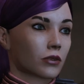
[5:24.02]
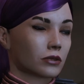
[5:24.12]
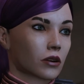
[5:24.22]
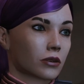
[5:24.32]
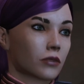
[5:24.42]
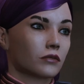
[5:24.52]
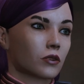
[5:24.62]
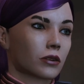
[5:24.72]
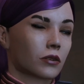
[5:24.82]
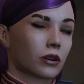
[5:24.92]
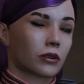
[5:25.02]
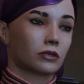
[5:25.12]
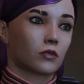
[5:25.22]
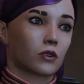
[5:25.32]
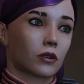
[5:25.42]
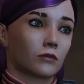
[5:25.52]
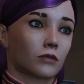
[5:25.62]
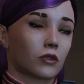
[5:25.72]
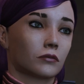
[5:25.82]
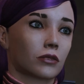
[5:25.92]
We're here to save you, sorry ass, so
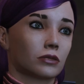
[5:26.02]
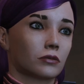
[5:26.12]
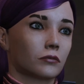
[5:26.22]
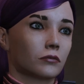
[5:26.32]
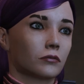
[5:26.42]
snap out of it.